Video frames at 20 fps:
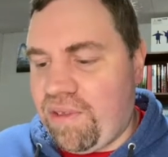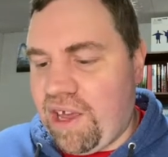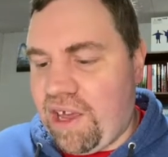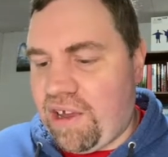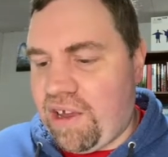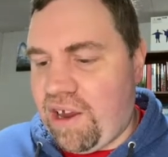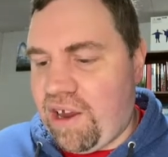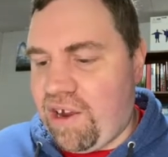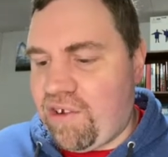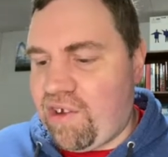Take
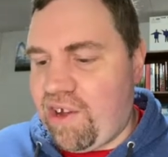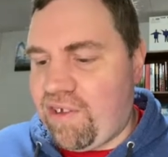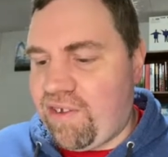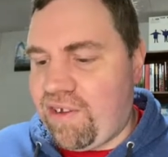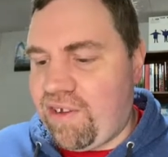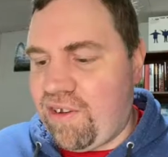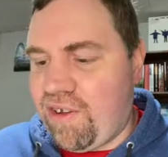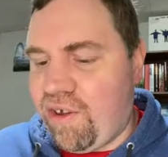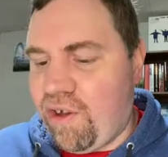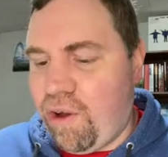care,
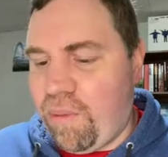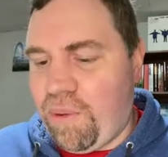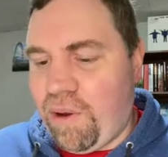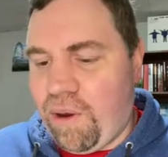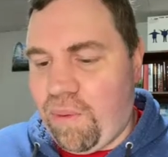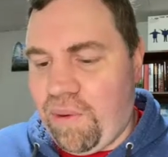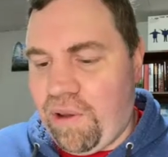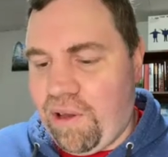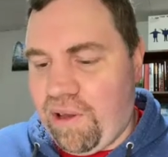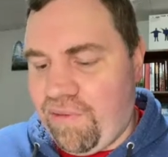Jason. Hope you're
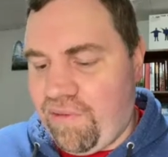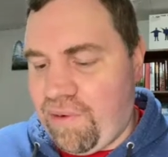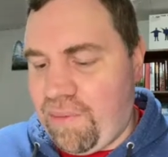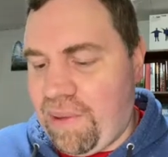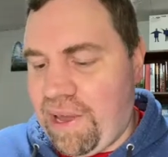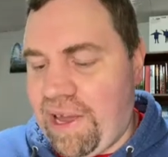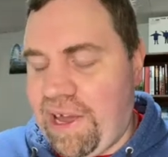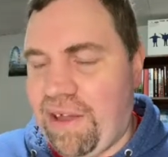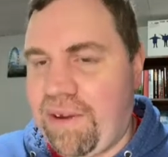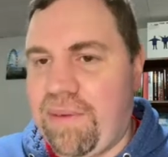well, from
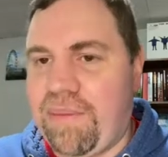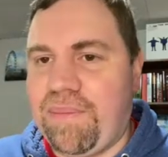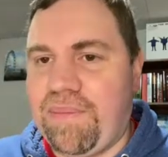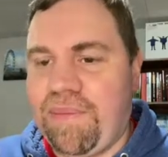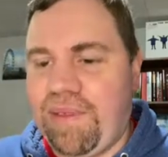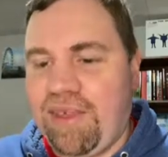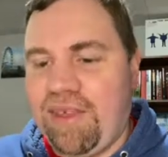Adam.